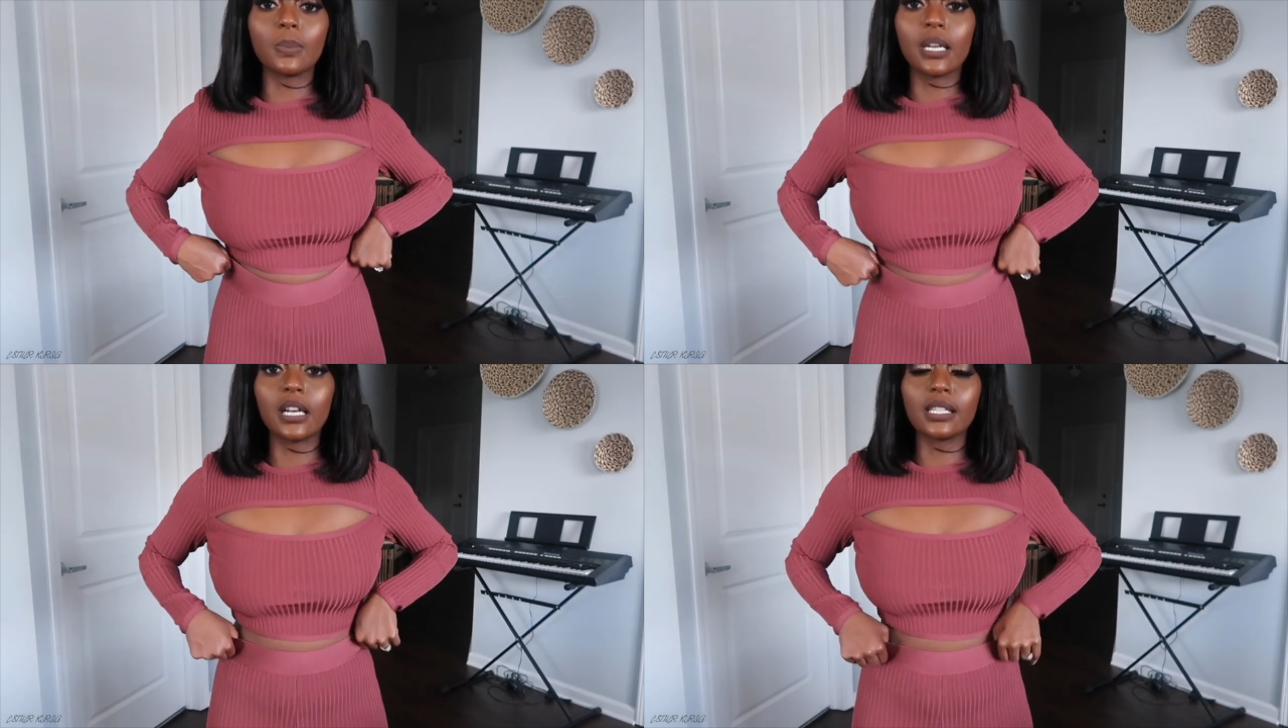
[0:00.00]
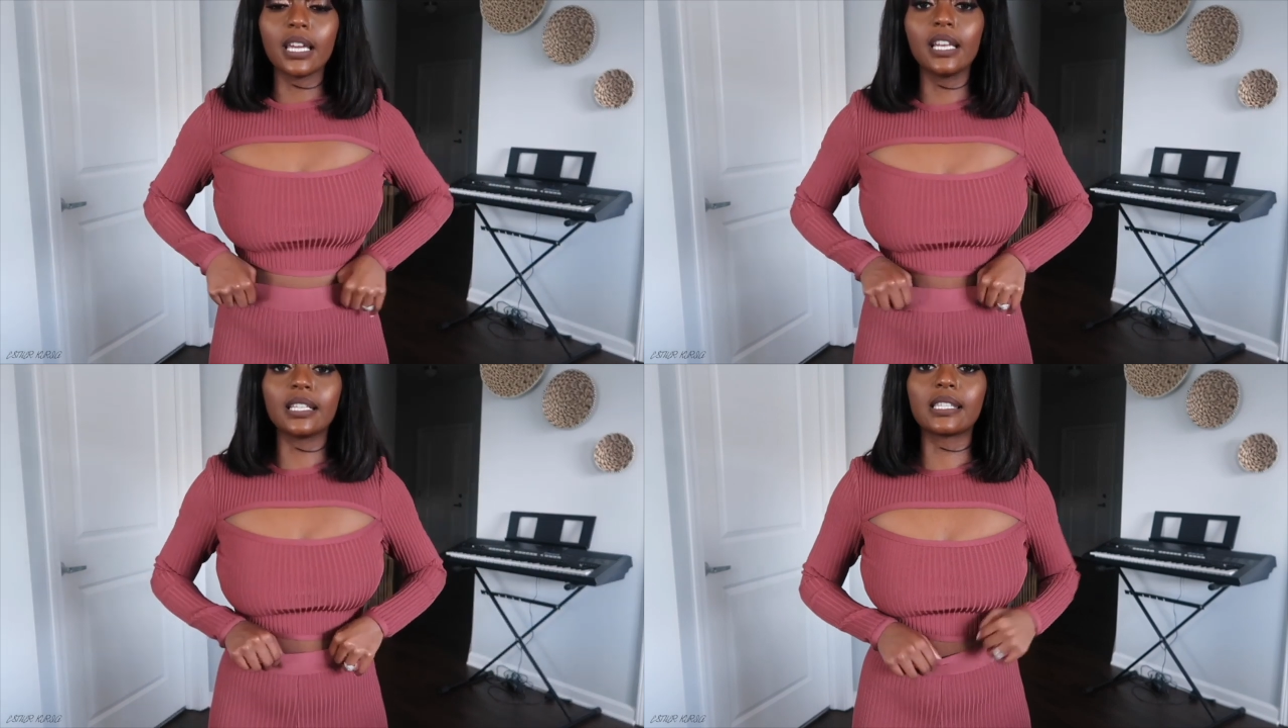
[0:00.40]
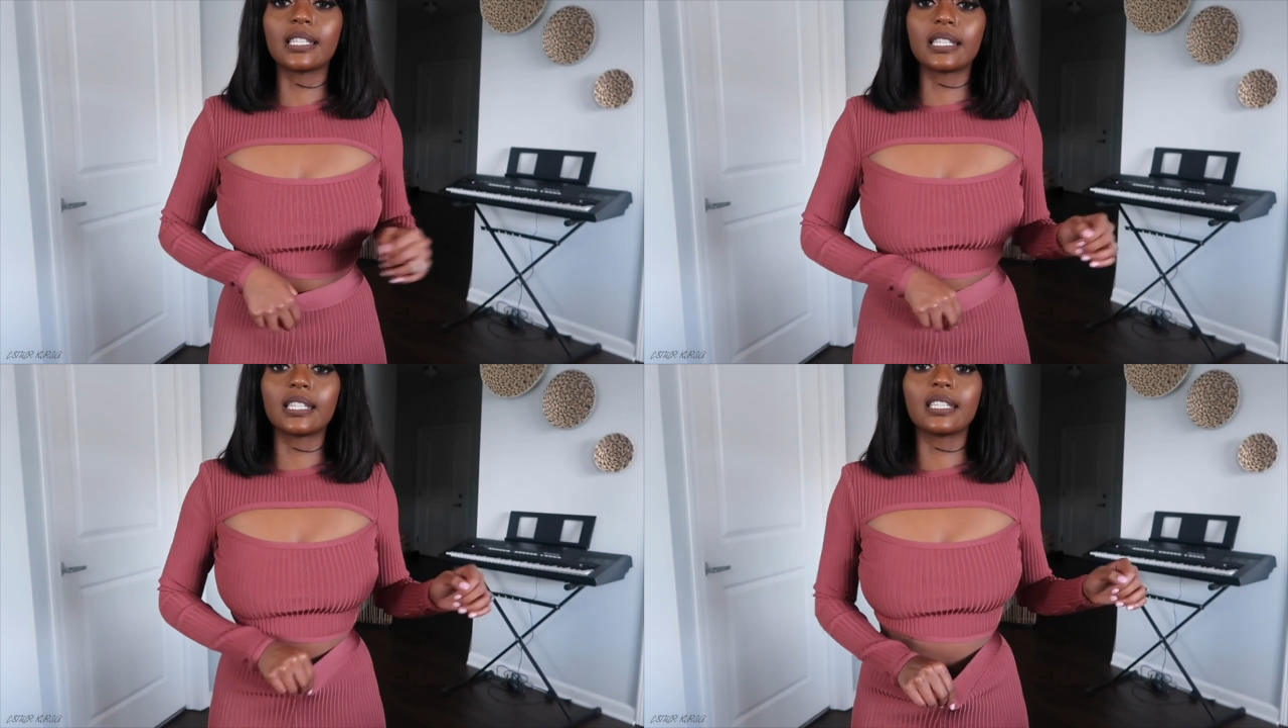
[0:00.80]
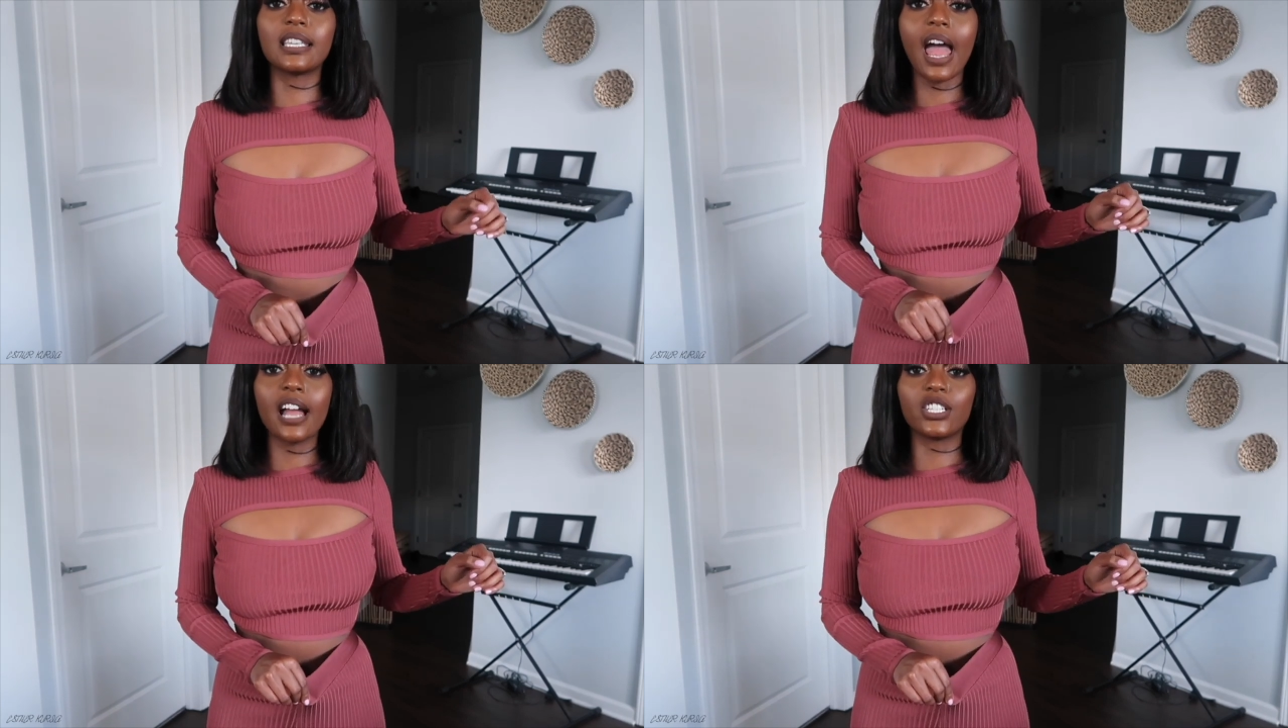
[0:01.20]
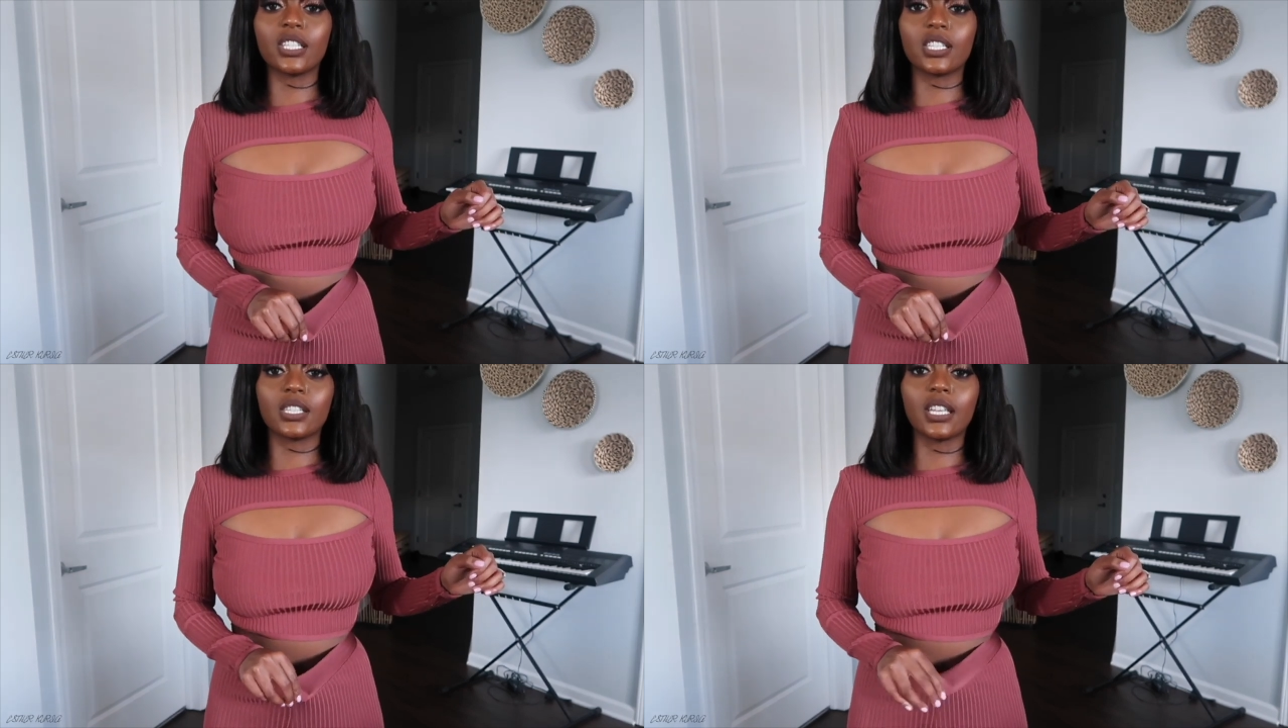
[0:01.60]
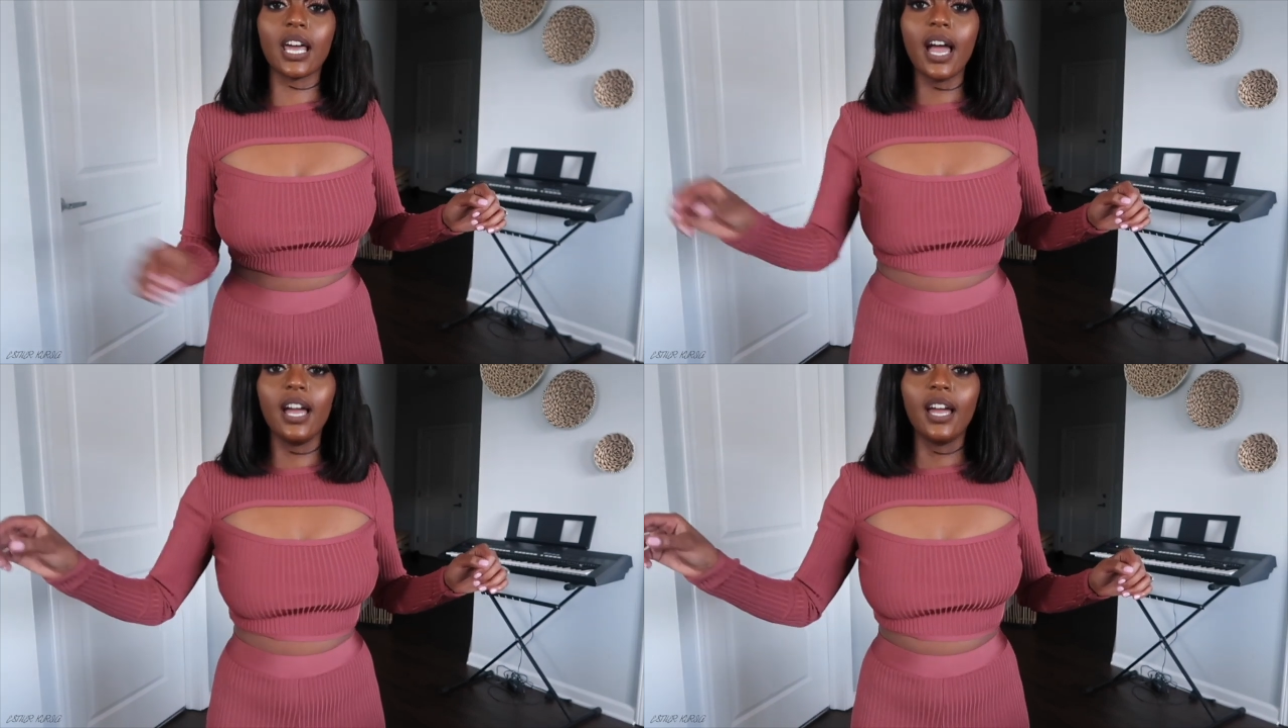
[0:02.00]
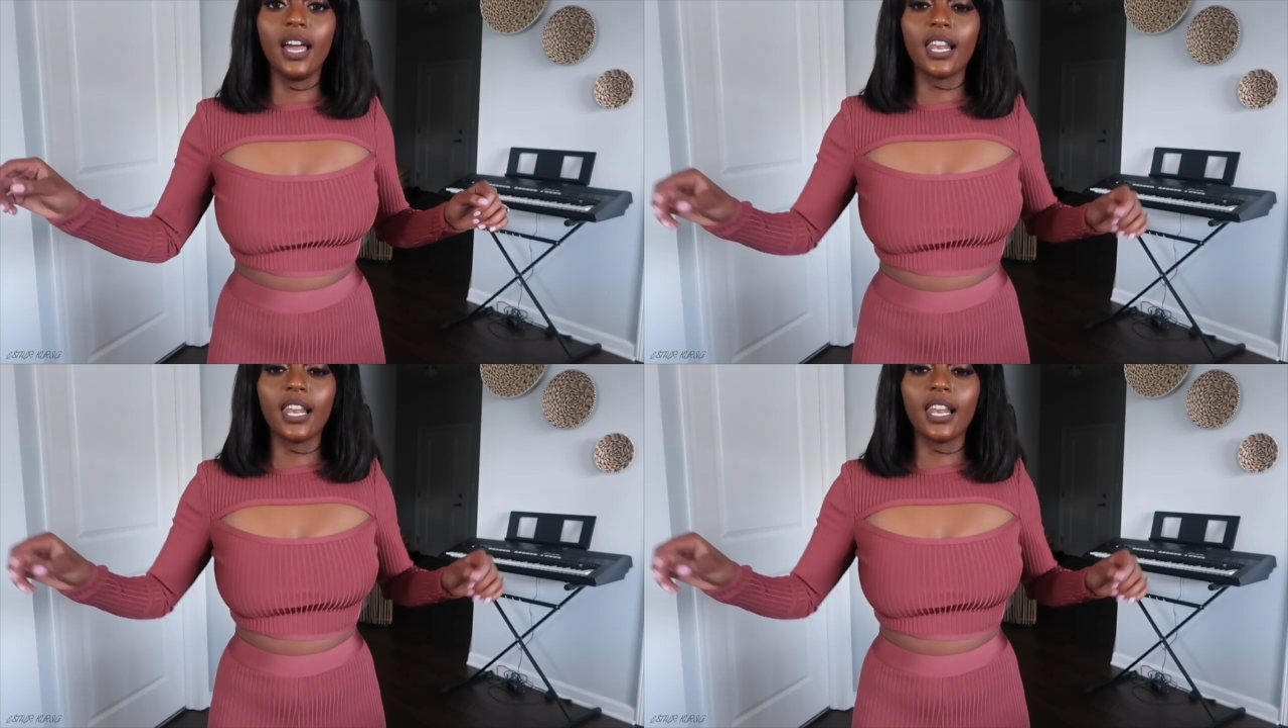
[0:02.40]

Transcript: because it is snatches. You see that?